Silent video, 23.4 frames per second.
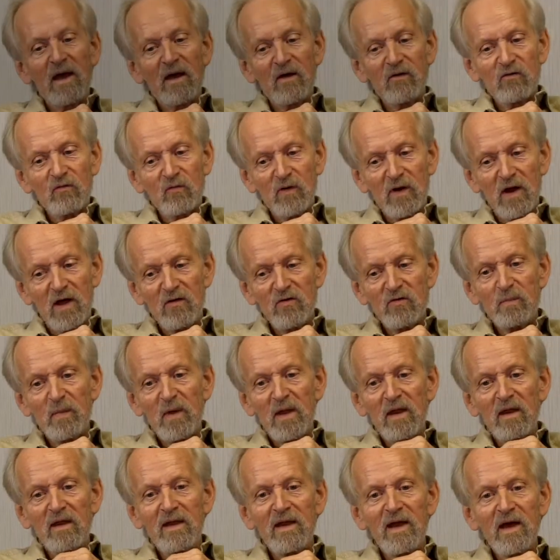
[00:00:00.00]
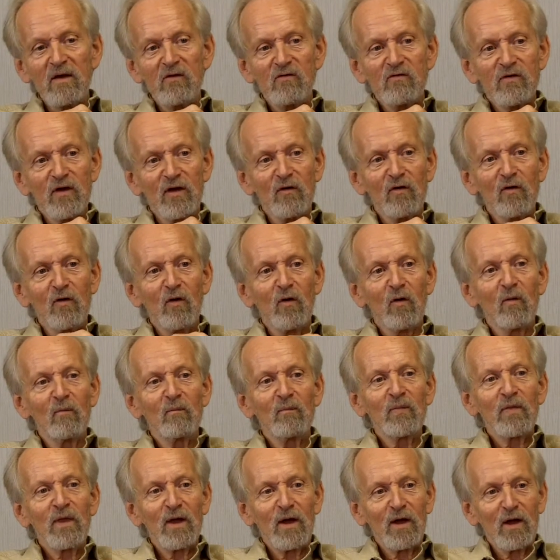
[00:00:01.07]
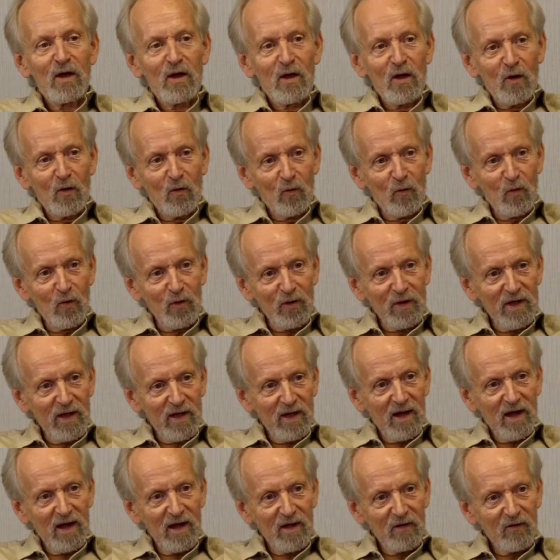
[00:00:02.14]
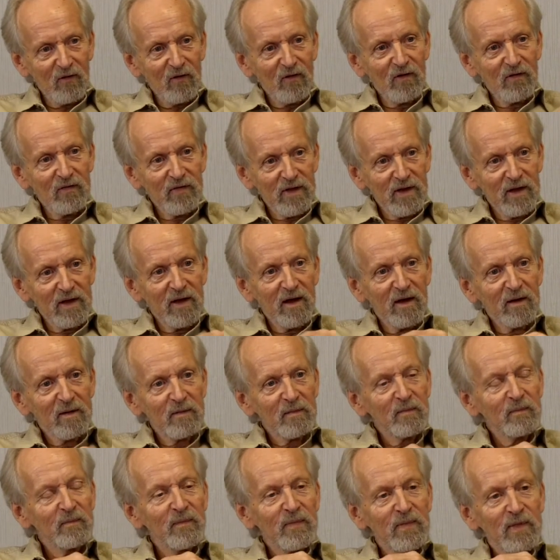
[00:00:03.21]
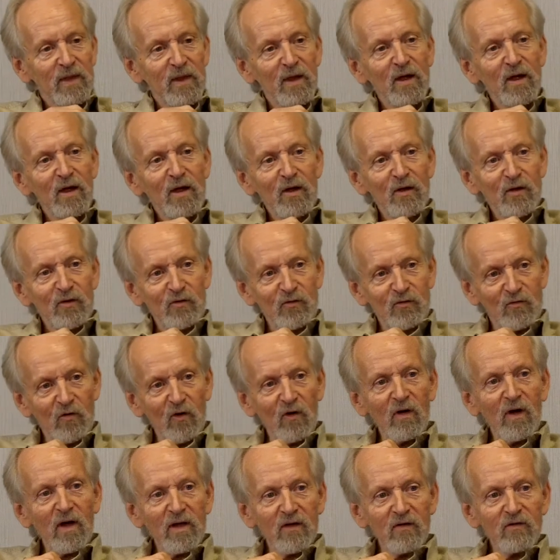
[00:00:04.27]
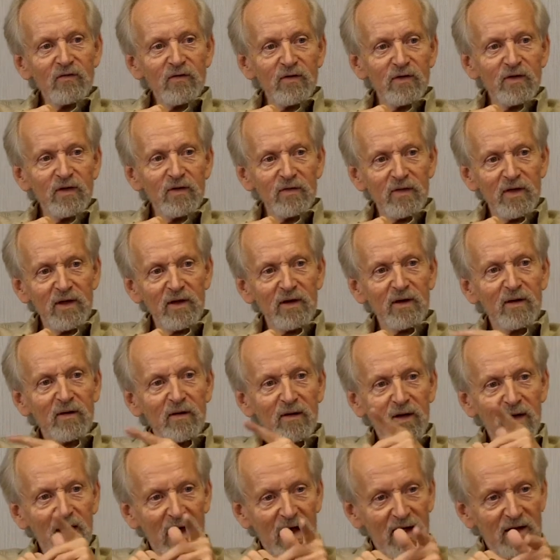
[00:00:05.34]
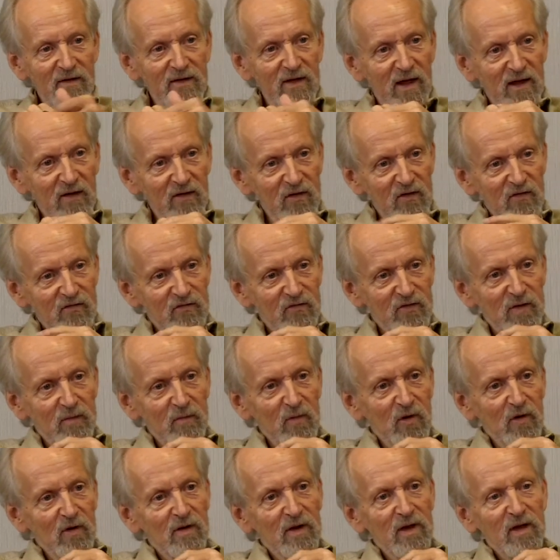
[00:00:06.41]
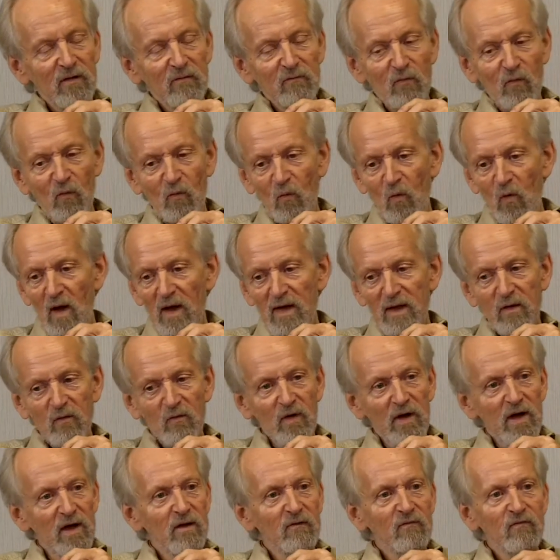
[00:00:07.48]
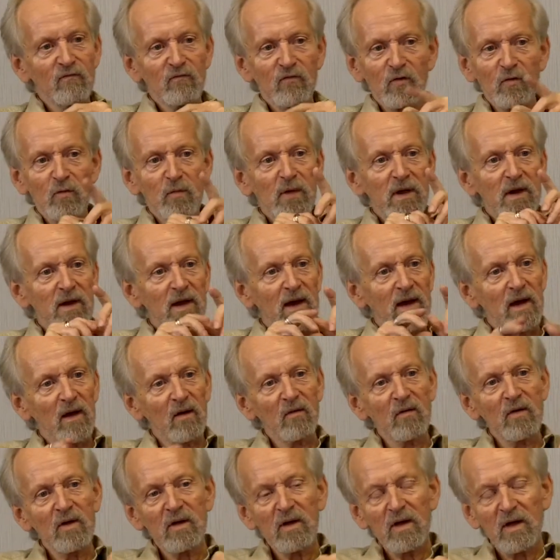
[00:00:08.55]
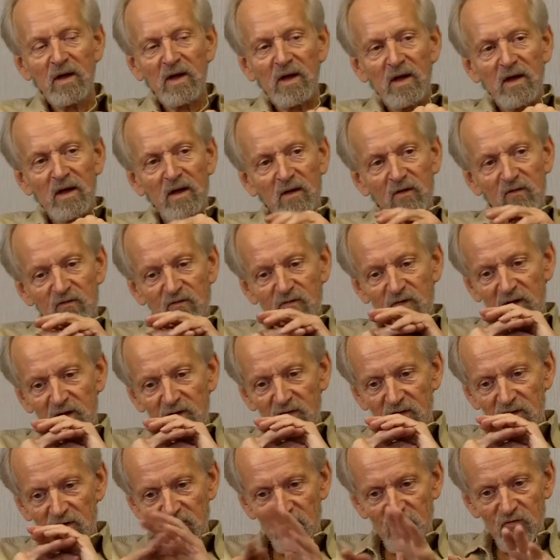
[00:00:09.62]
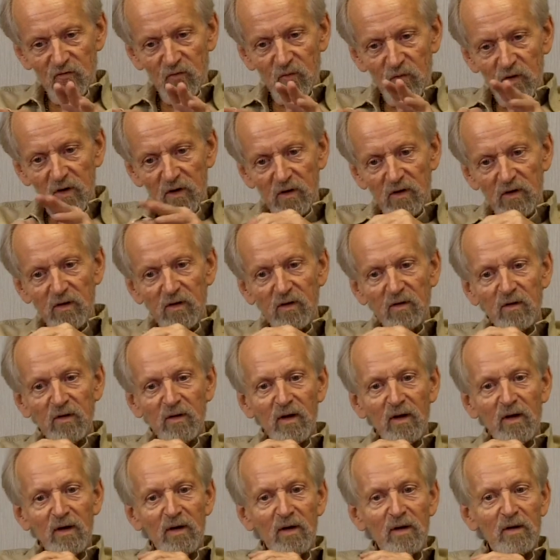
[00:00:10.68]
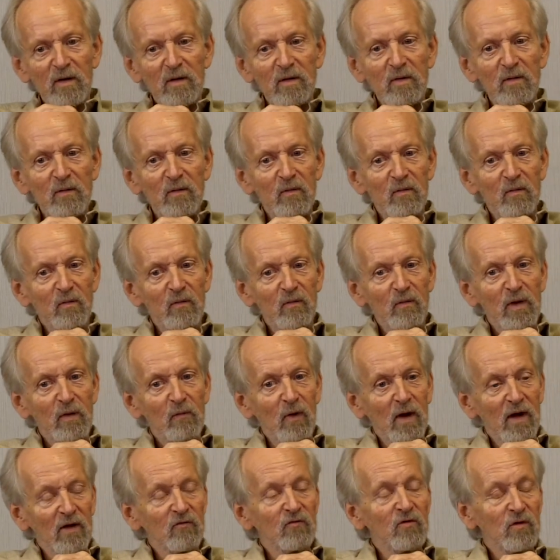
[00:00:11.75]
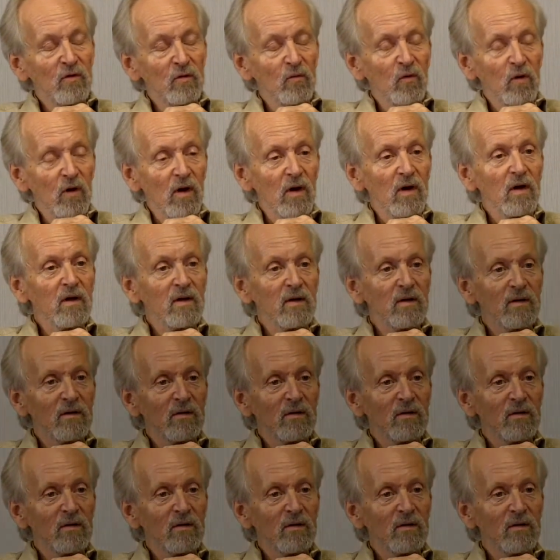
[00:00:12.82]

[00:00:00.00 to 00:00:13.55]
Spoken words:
that's when I spent nights at home working on all the drawings that contacted Zimmer, and he right away flew me down and said, this is where we want you to work.